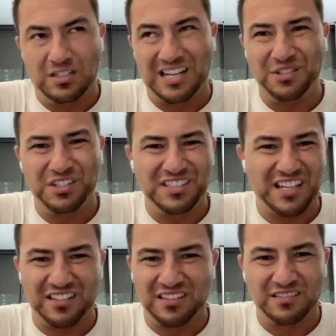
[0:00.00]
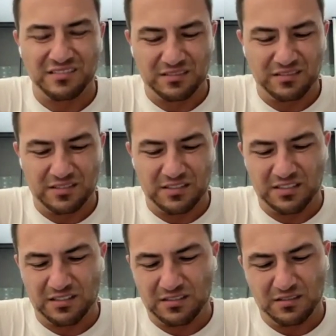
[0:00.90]
to now just sad.
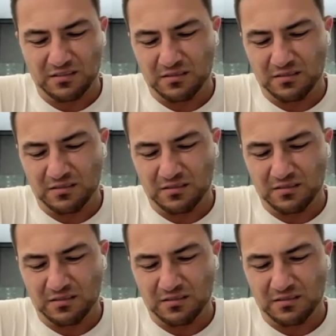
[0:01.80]
It's